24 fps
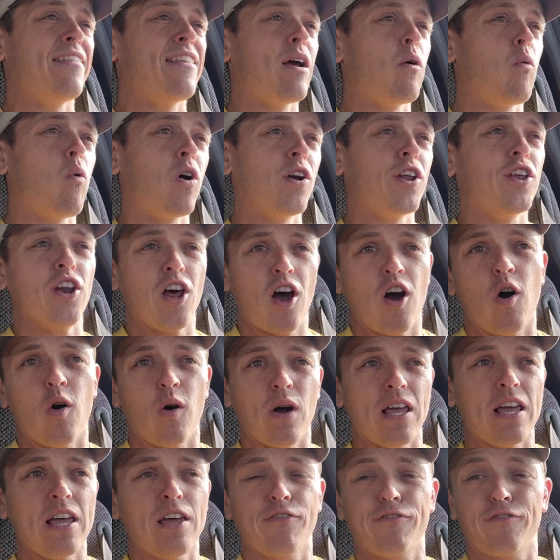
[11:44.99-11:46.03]
And they want to
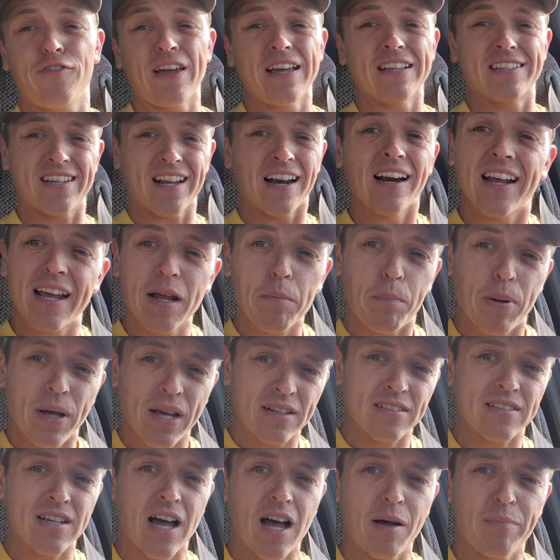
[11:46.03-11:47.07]
know if it's going to
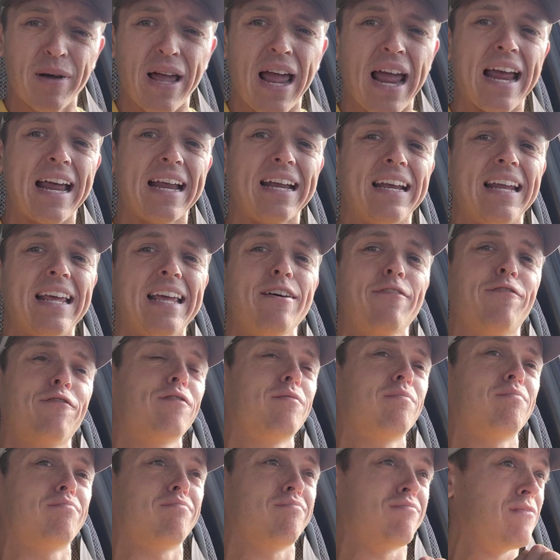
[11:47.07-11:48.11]
get picked up and
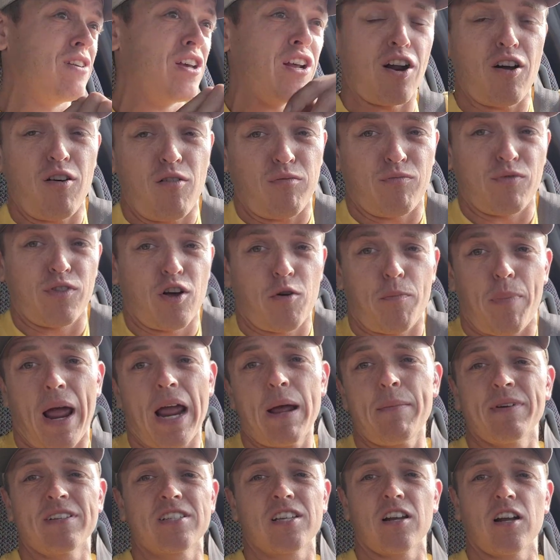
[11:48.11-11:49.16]
if, you know,
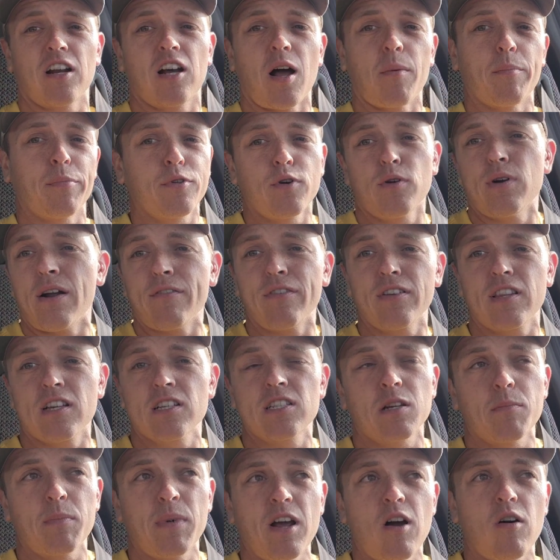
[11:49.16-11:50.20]
their payment's going to come through and
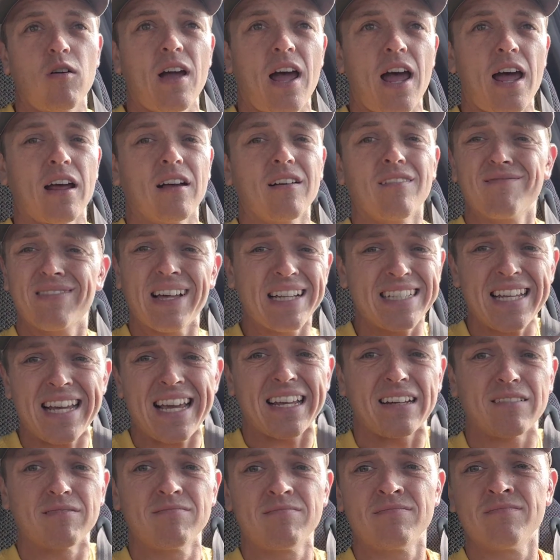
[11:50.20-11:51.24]
everything's going to be okay.
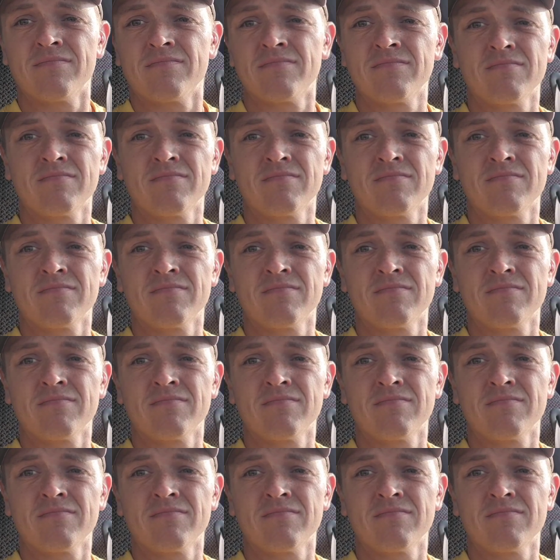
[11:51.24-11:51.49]
That's it.